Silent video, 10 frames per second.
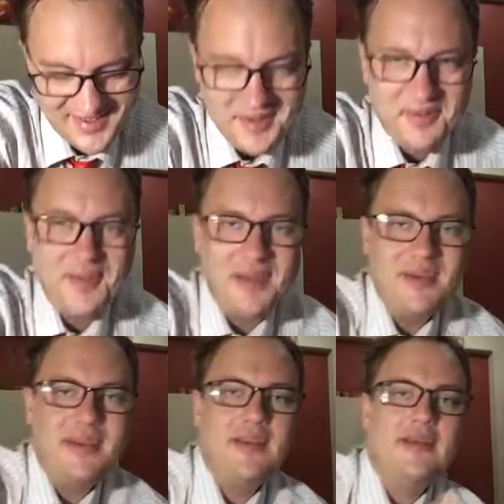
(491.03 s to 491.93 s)

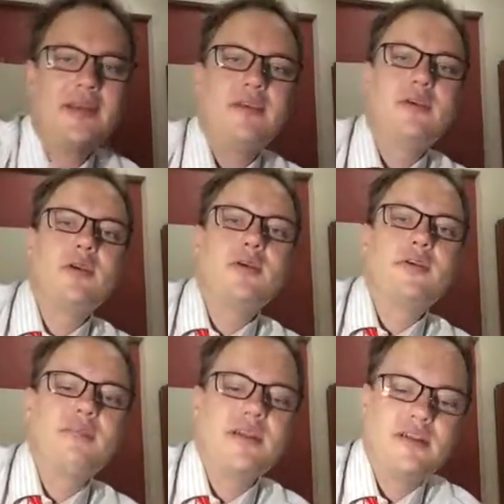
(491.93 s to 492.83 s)
Maybe like you go to the
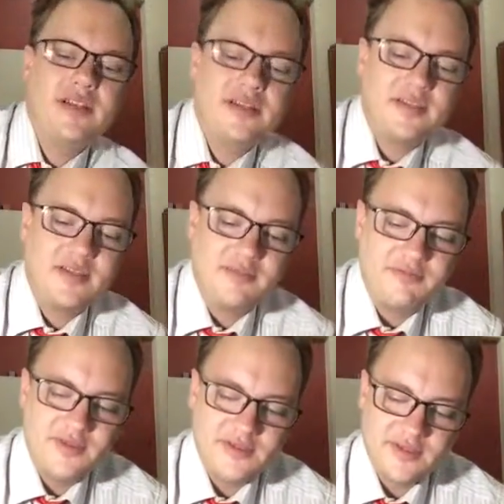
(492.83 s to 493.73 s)
Middle East and it
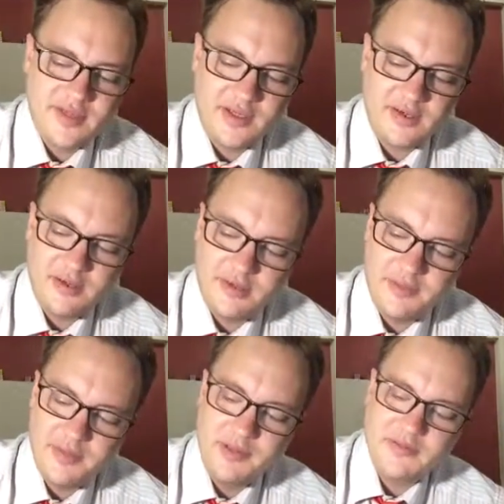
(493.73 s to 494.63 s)
feels like, oh,
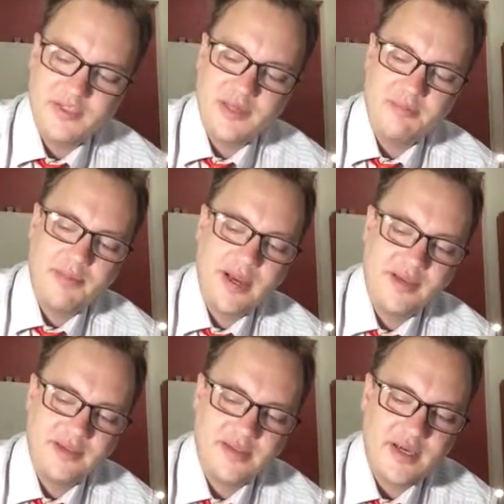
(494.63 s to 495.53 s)
maybe you step
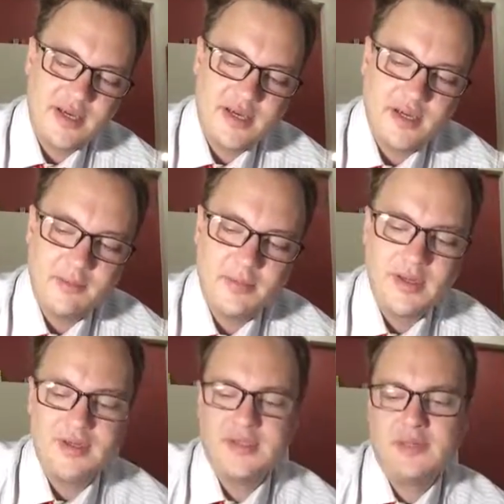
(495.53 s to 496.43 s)
back in time, but
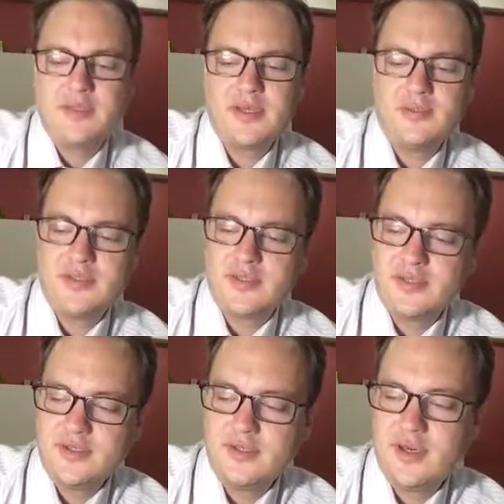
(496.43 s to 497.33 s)
at the same time there's
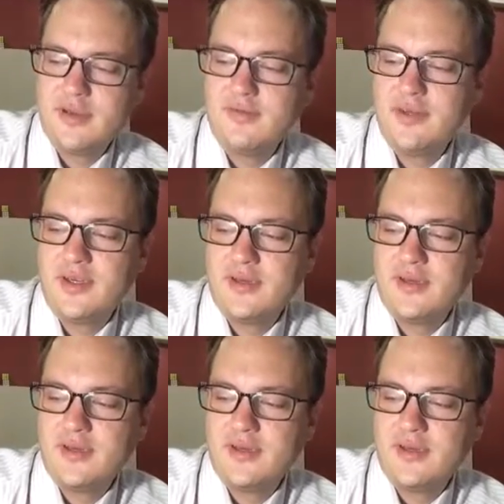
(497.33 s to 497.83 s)
still a lot of